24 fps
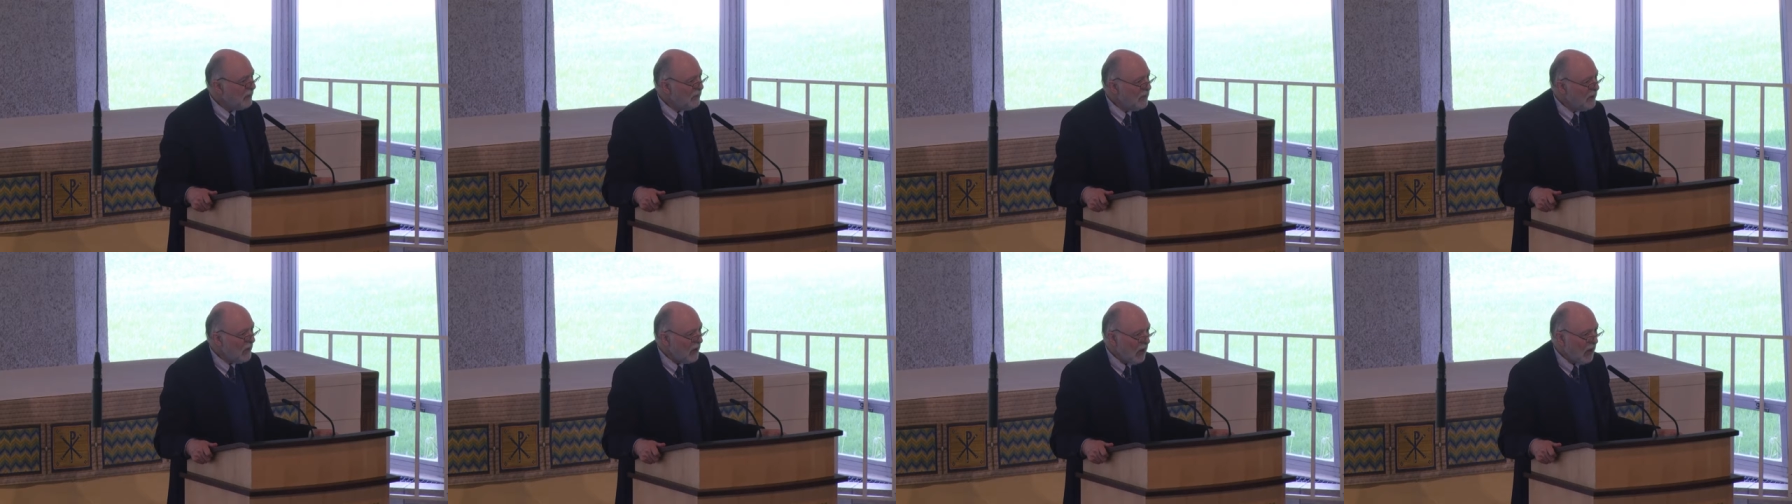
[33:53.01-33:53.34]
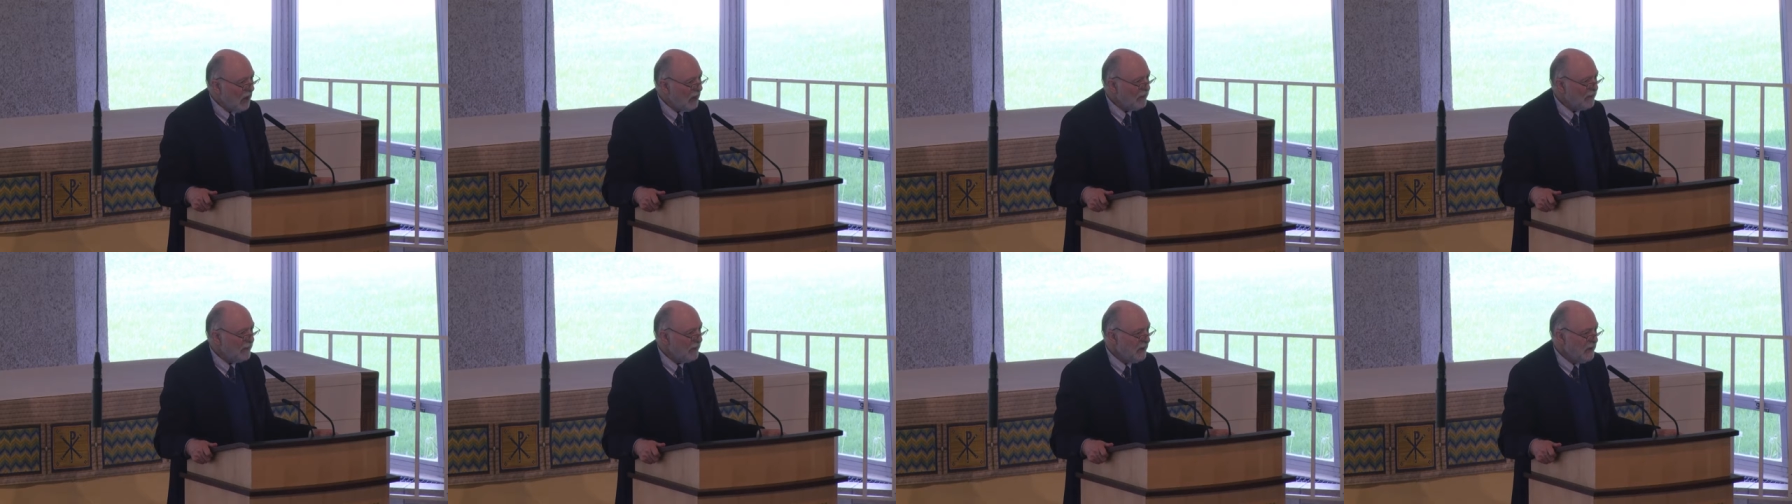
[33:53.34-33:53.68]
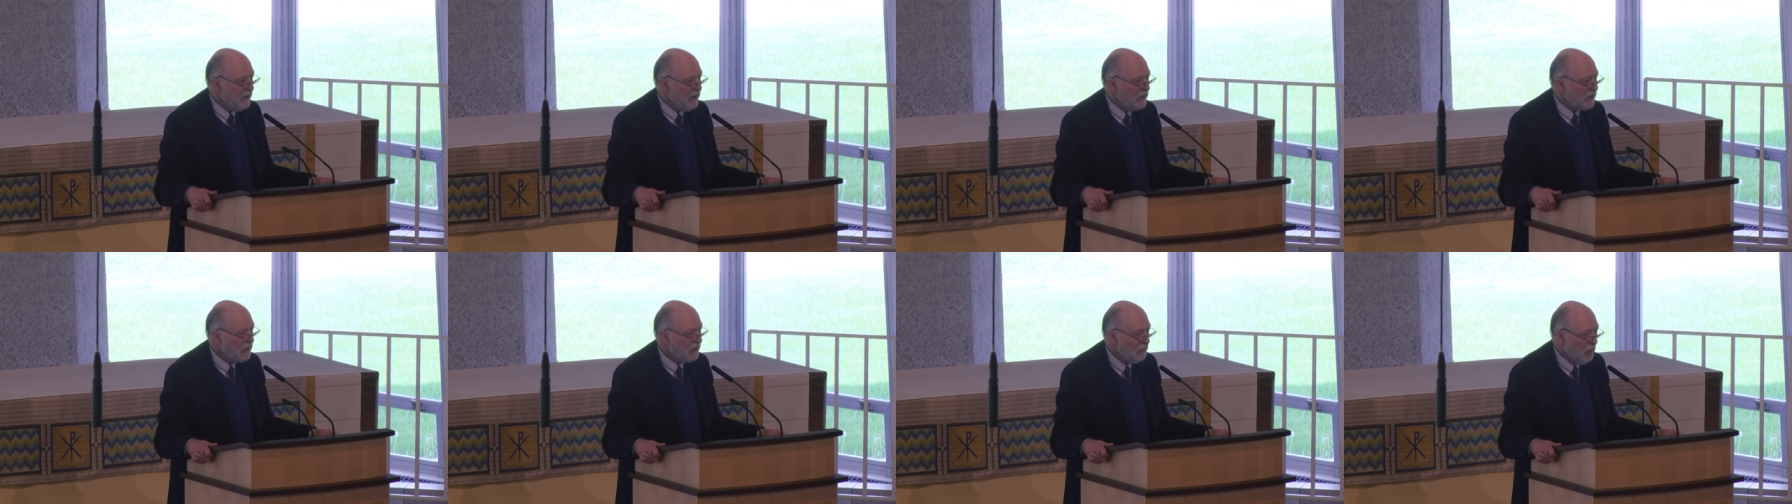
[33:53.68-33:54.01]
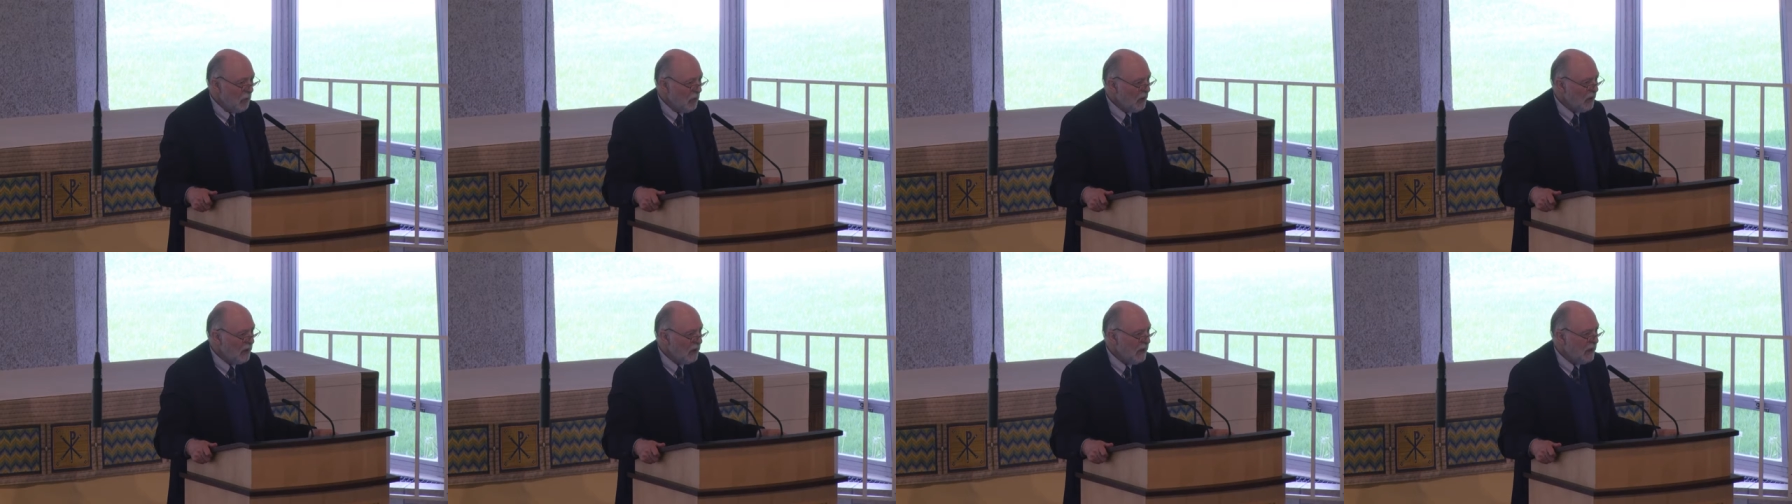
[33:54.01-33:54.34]
of coffee this
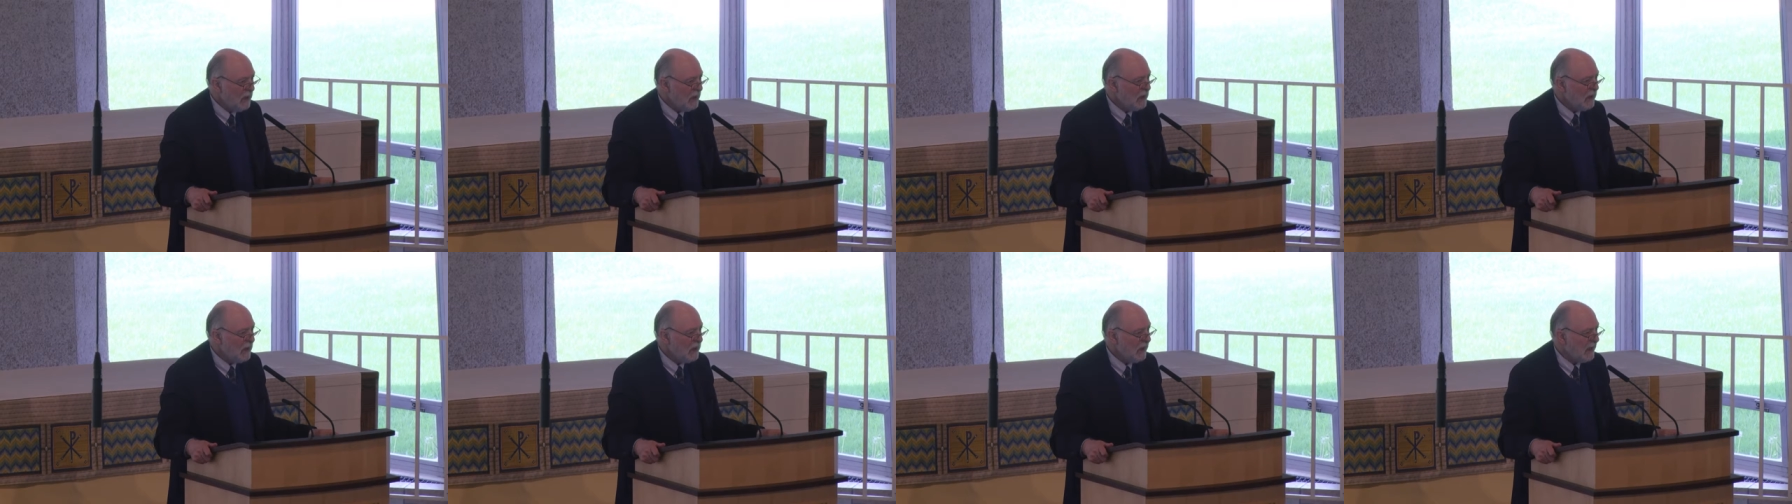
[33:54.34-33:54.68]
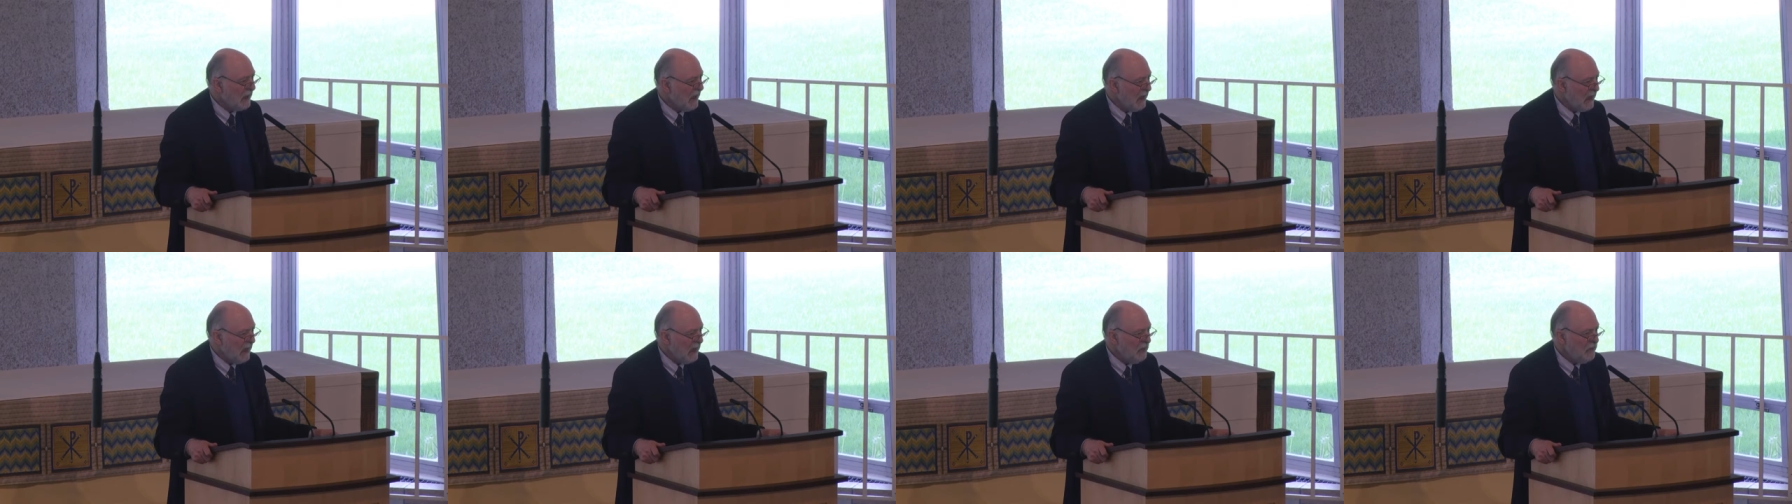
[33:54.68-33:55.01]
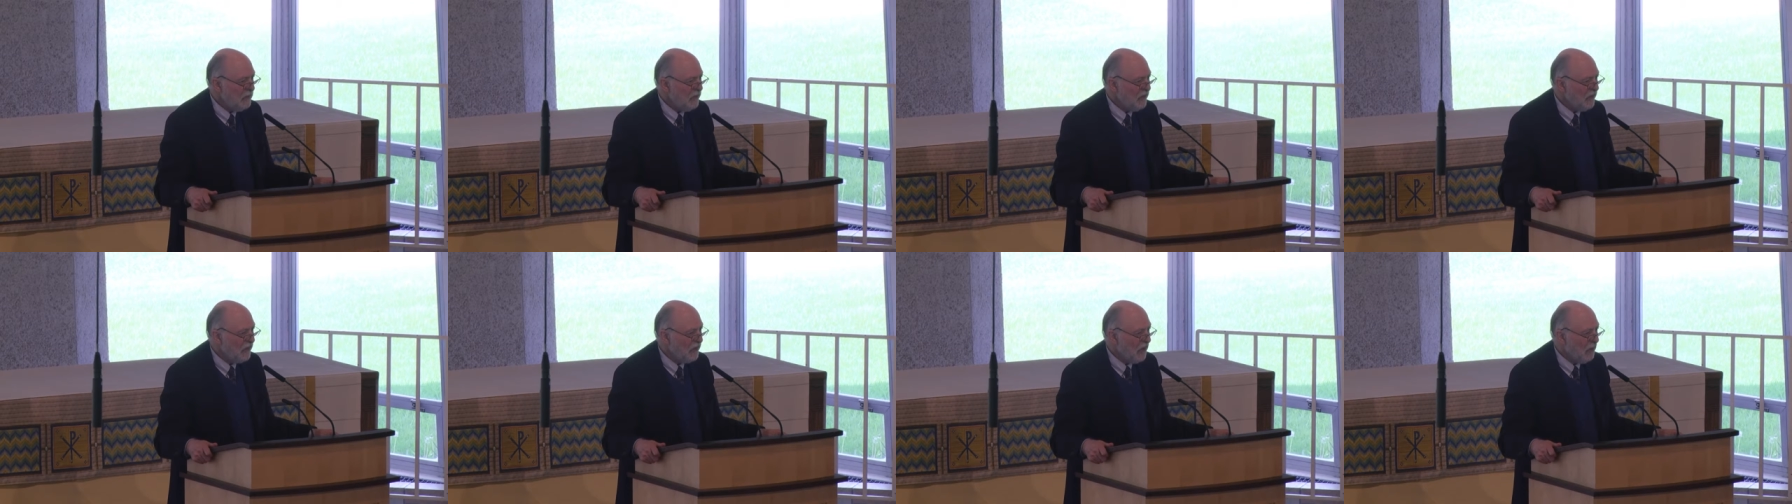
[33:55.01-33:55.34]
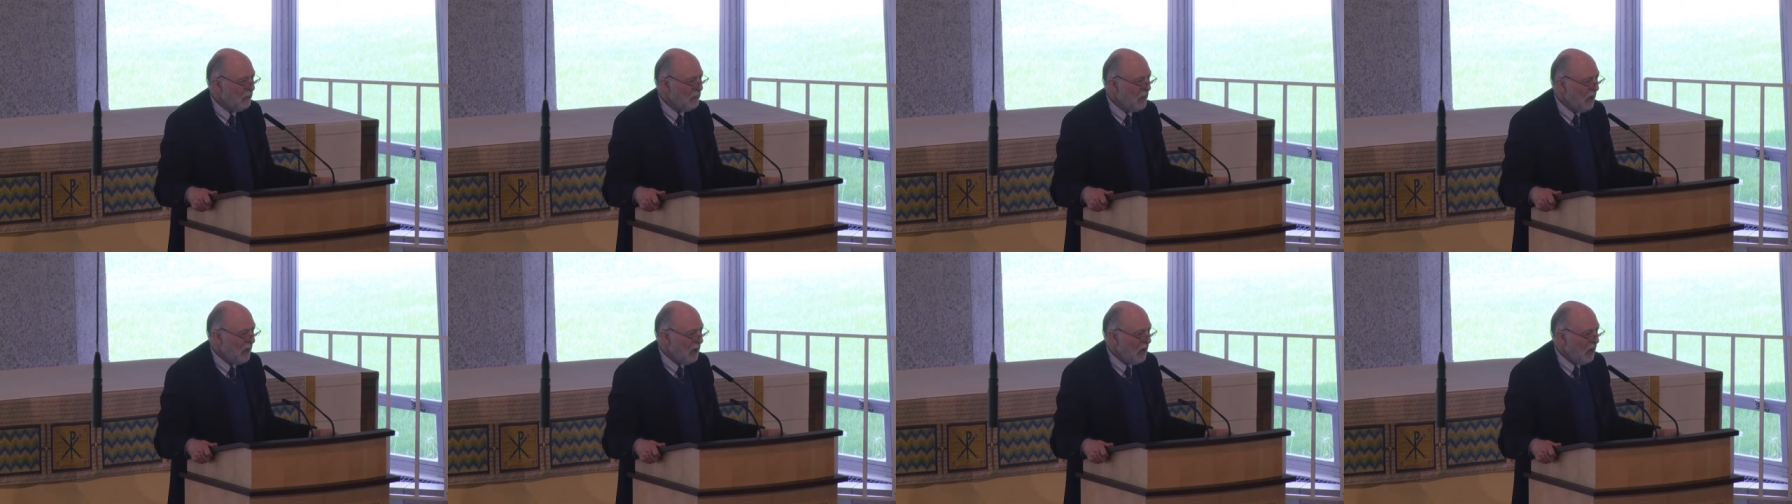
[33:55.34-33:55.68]
morning that came
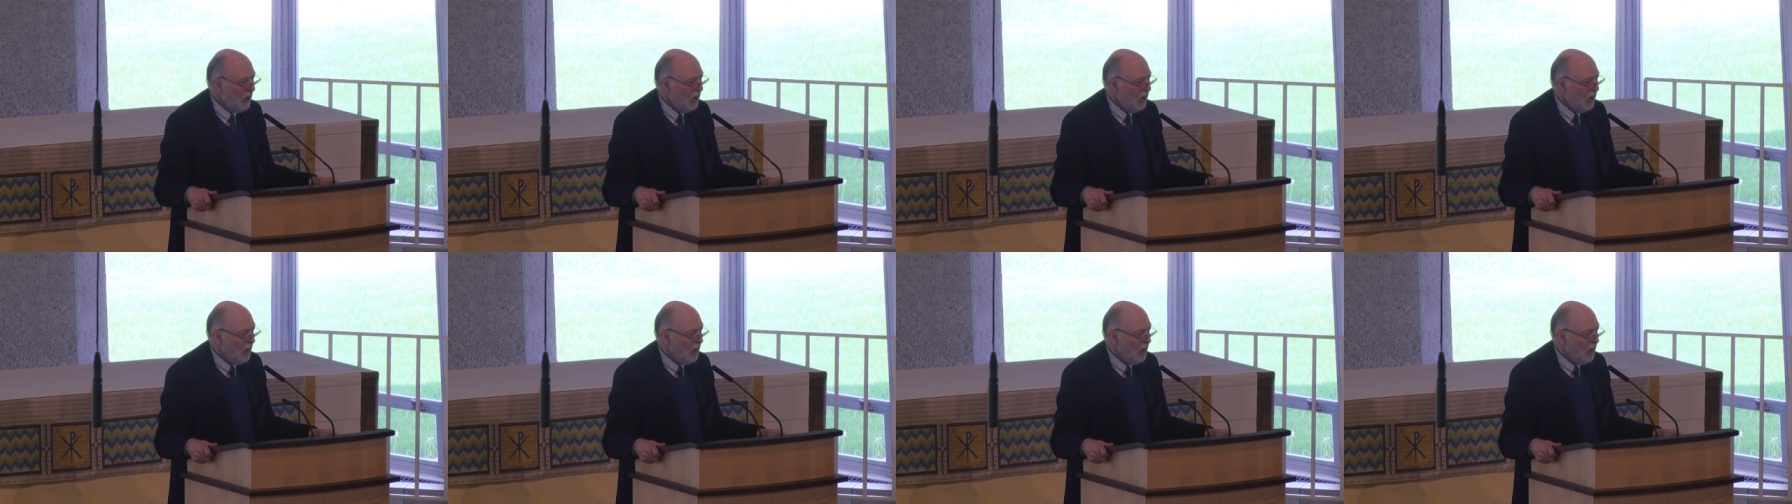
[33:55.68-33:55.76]
from